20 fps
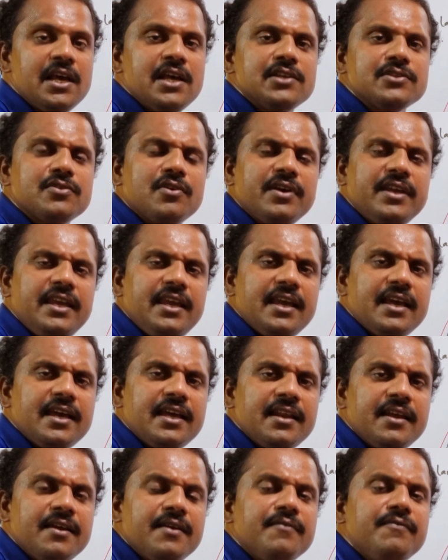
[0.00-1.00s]
So
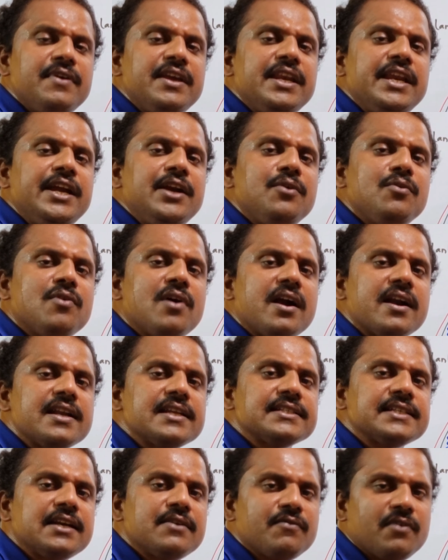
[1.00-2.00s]
here we need to
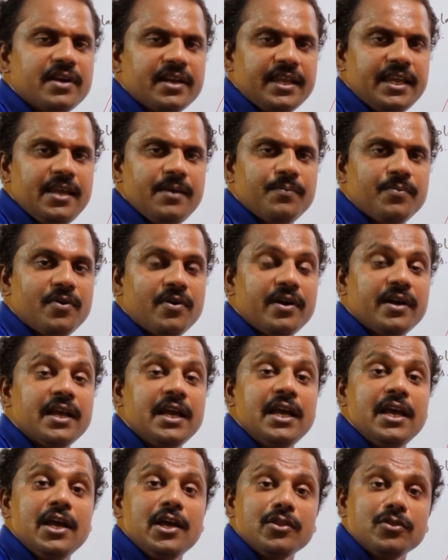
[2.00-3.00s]
understand one key point.
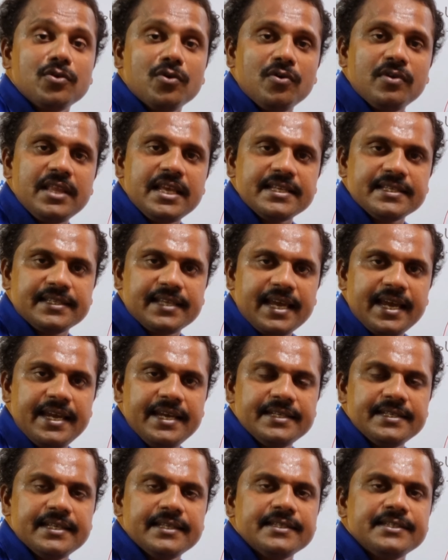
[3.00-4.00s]
Though the
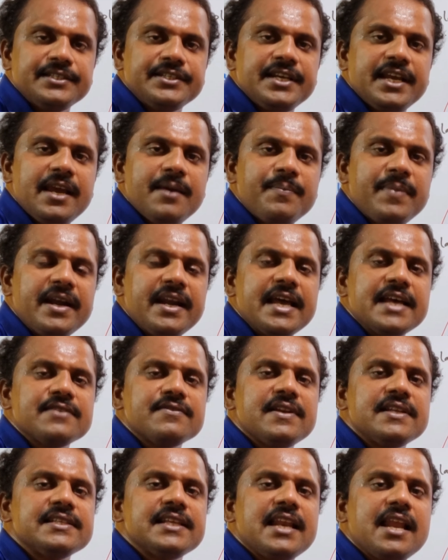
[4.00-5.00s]
size, shape and as
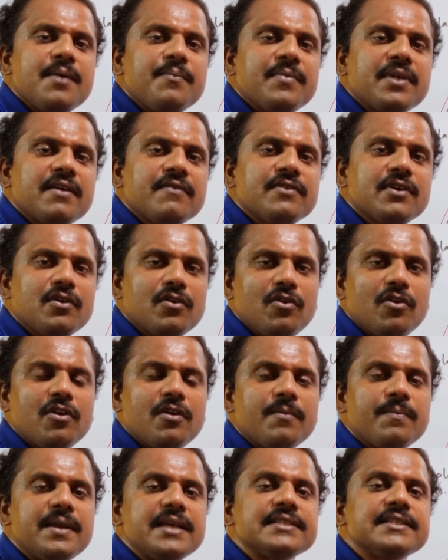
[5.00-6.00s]
well as the number of the
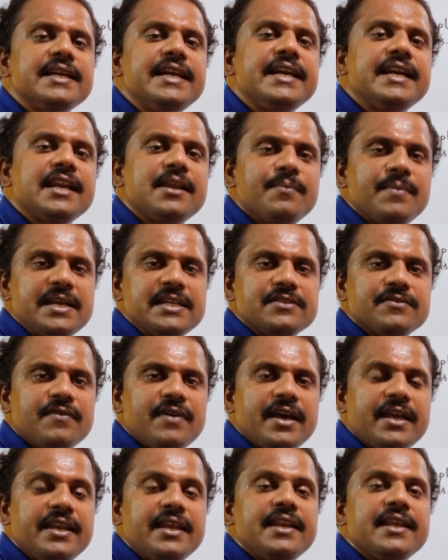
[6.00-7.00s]
chloroplast, it remains
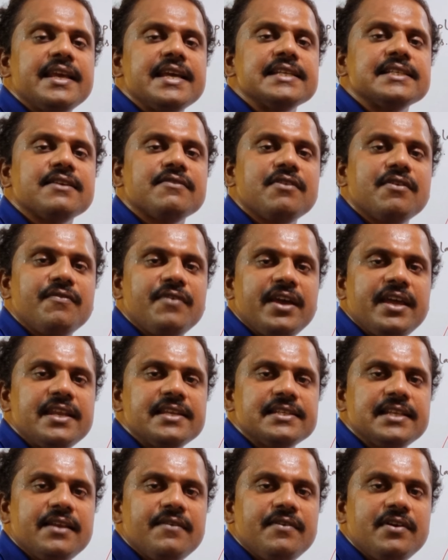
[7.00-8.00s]
vary in case of the
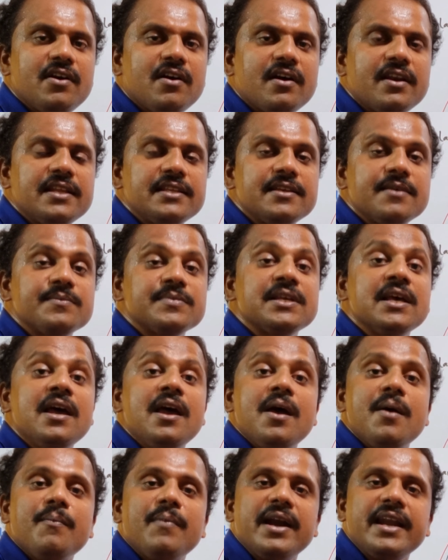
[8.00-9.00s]
various living organisms,
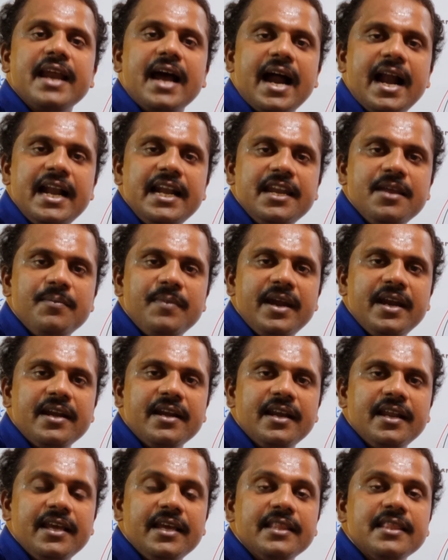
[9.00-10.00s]
but
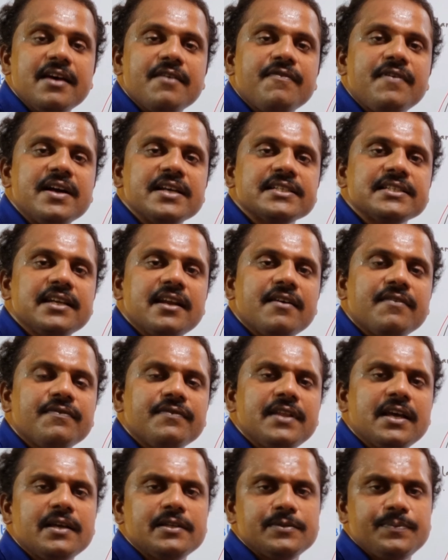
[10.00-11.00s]
ultimately the function
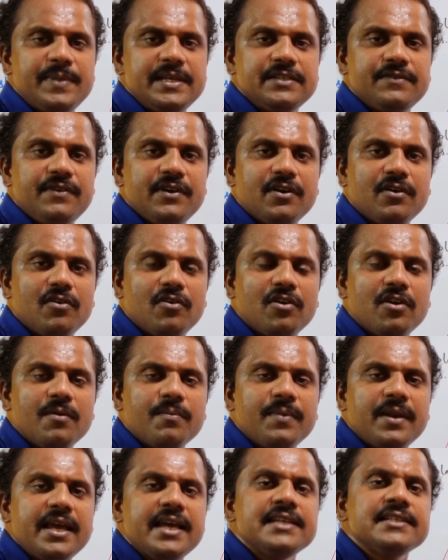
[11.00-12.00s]
of the specific
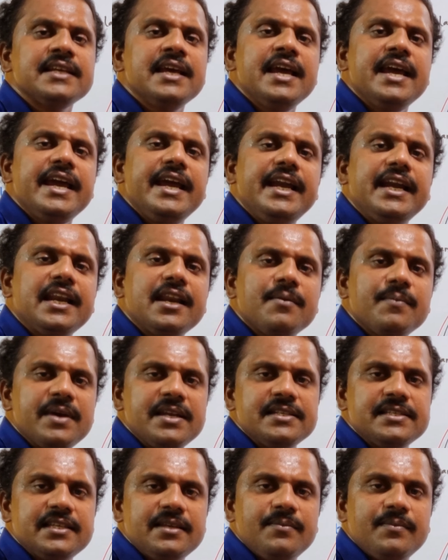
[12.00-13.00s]
chloroplast, it
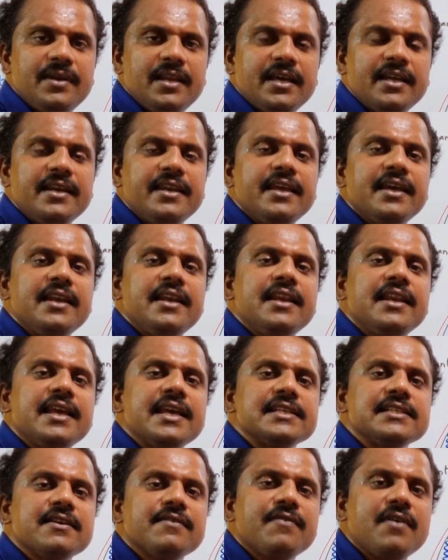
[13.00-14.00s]
remains similar nearly in
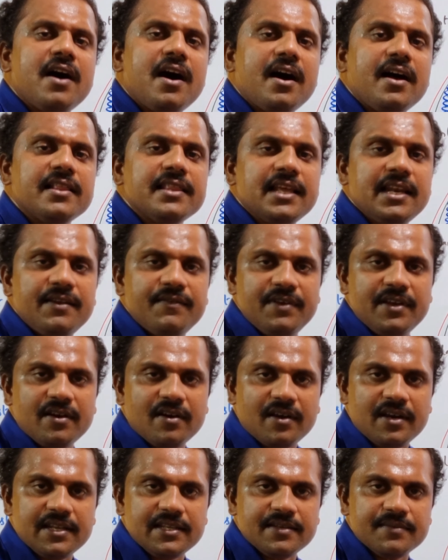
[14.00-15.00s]
case of all the living
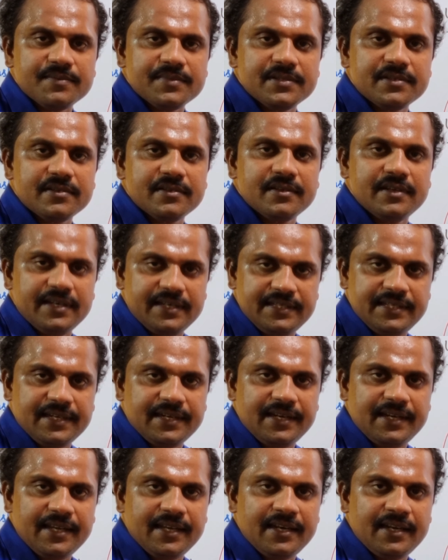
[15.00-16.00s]
organisms. Is it
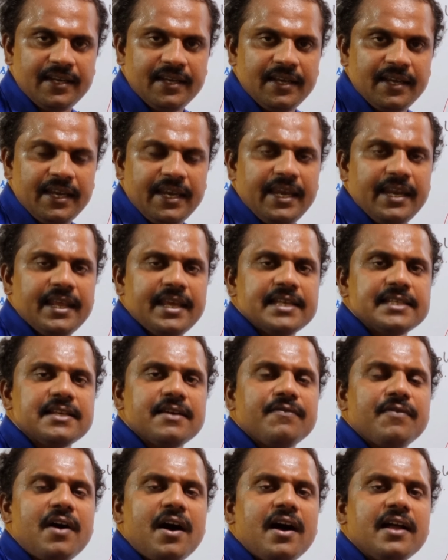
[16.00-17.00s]
clear? In case
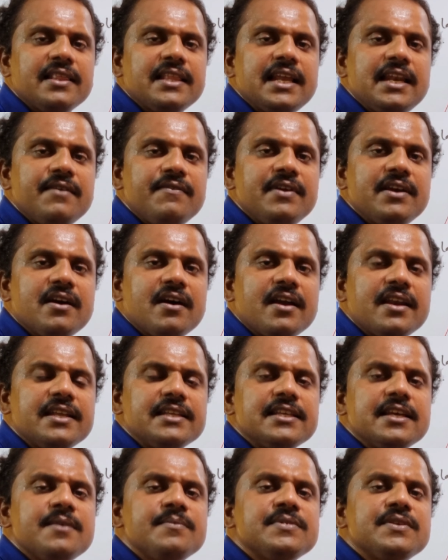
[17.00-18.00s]
of all the living
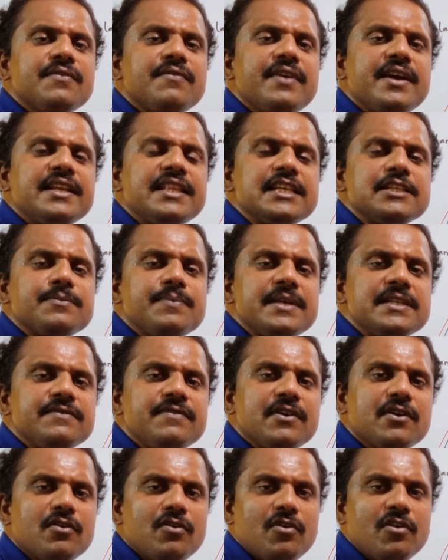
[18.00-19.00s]
organisms where the
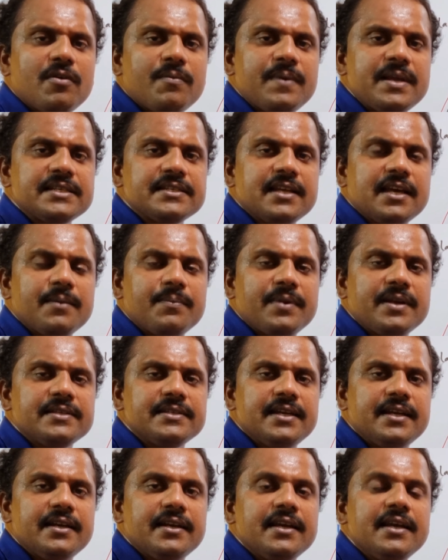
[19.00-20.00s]
specific chloroplasts are
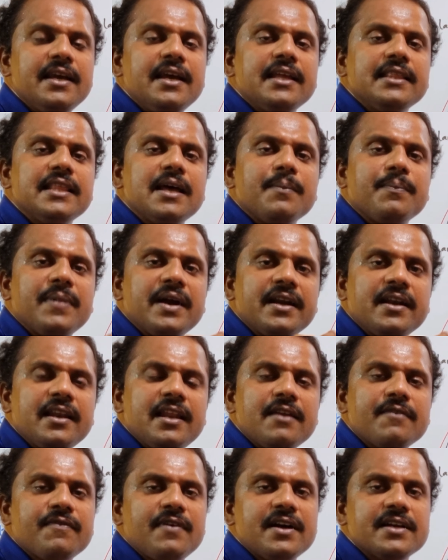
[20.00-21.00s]
present, the
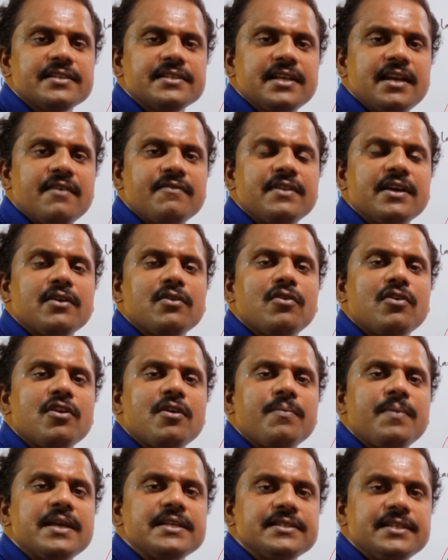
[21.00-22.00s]
particular function of the
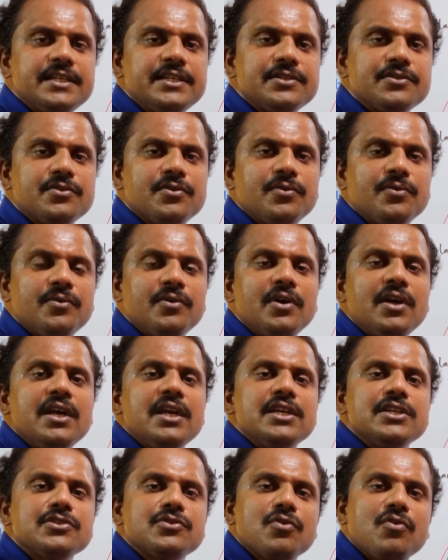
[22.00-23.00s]
chloroplast is to
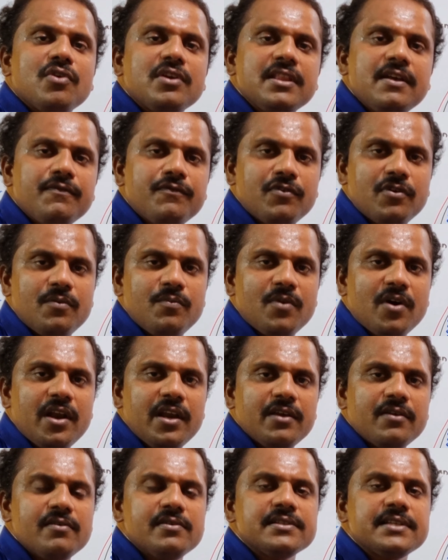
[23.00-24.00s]
store the food
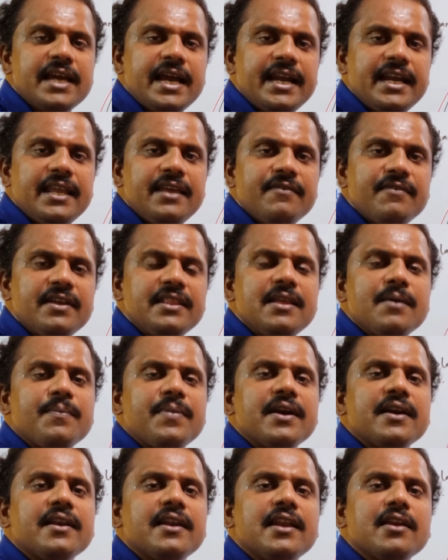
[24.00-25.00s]
molecules, and even the
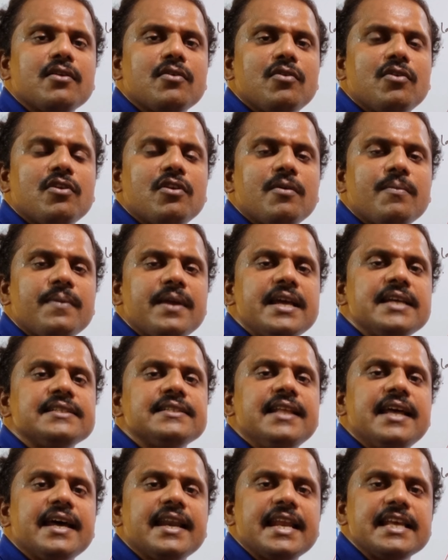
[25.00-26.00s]
particular chloroplasts,
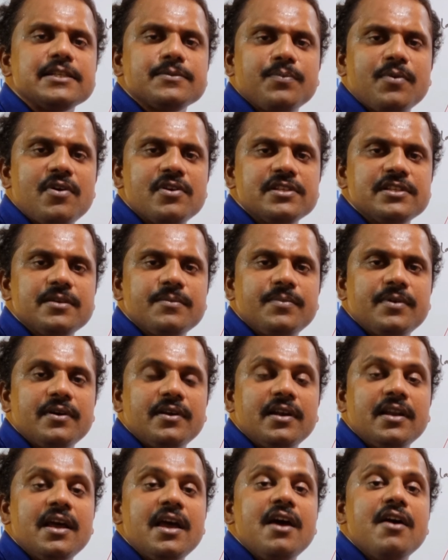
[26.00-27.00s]
they are
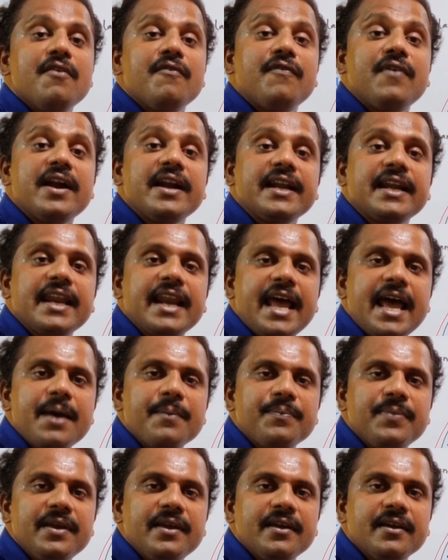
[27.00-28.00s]
responsible for
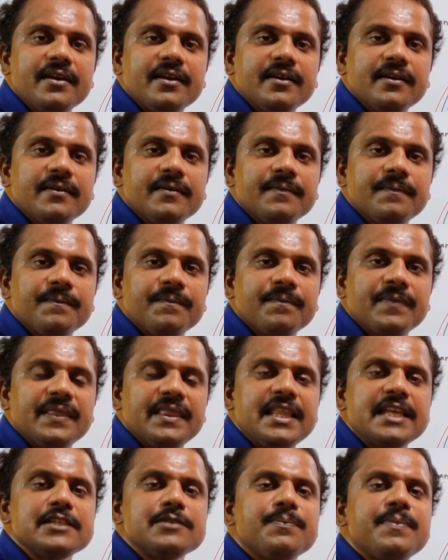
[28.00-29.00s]
trapping
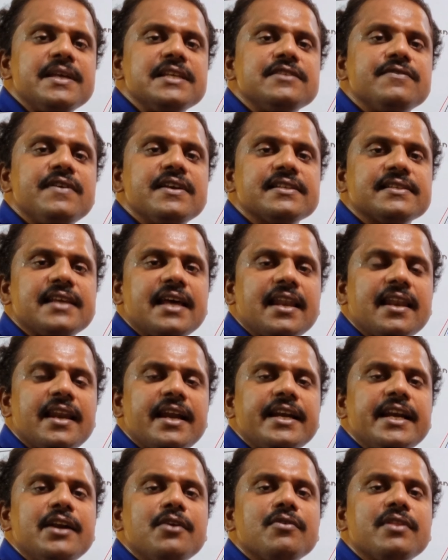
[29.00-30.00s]
the specific
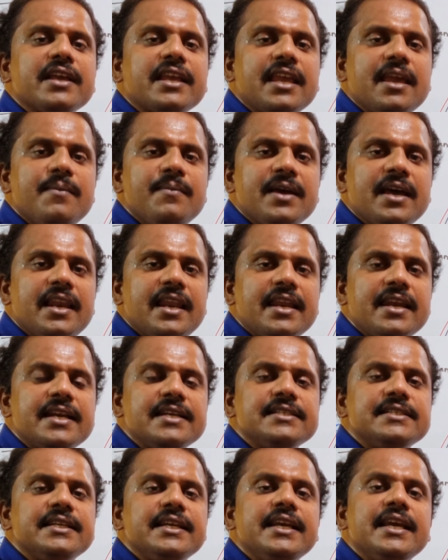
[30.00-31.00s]
sunlight into the chemical
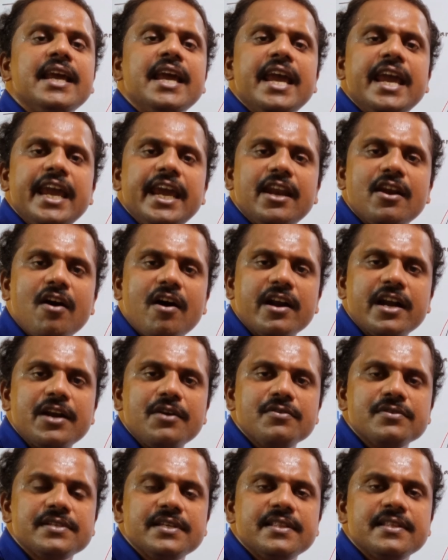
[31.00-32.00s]
energy in
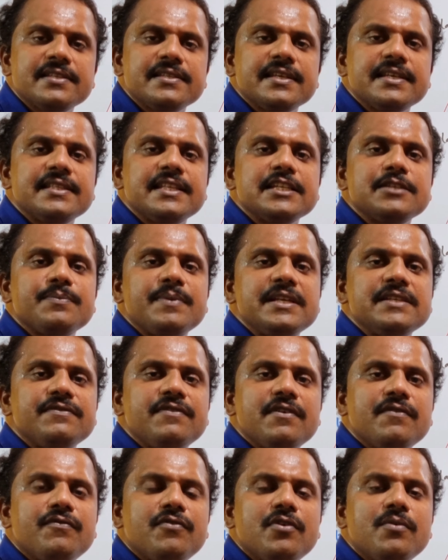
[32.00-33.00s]
order to synthesize the
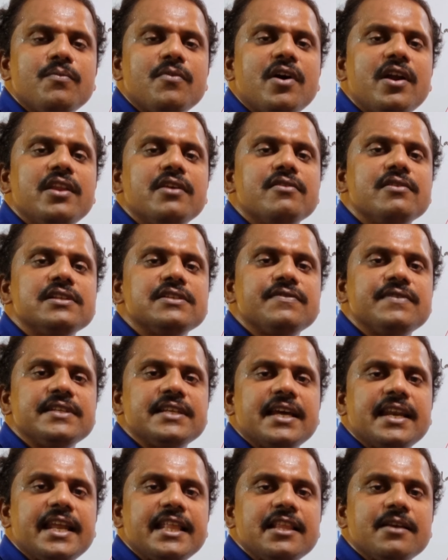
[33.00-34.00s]
specific food molecules, which
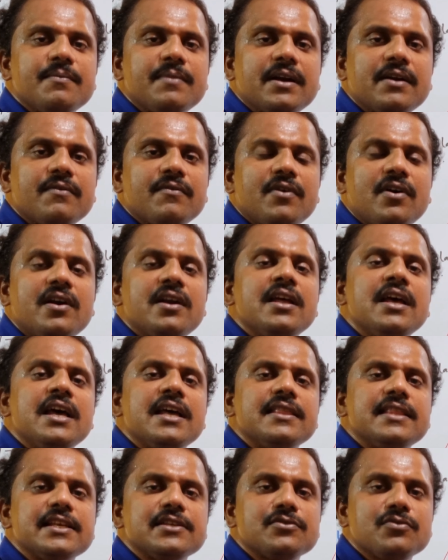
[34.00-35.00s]
are nothing but what?
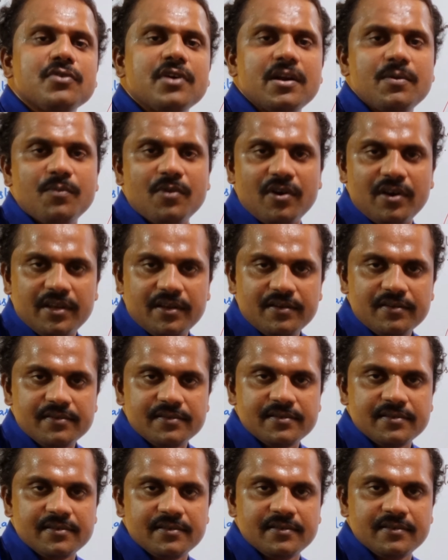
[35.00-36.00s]
The sugar
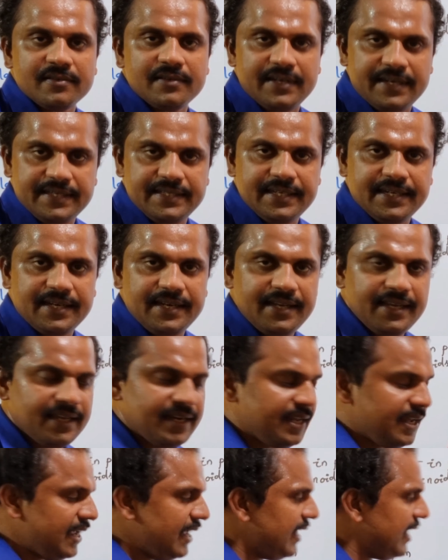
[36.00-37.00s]
molecules. Is it
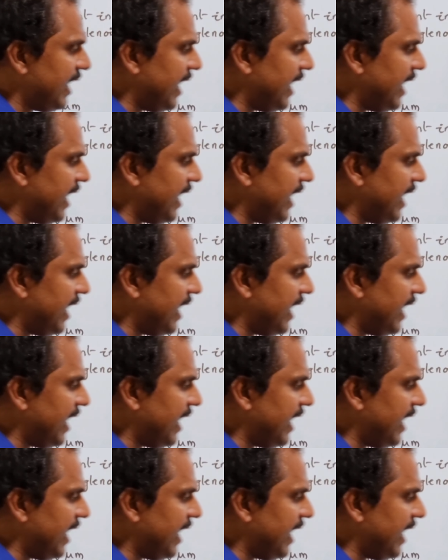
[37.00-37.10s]
clear?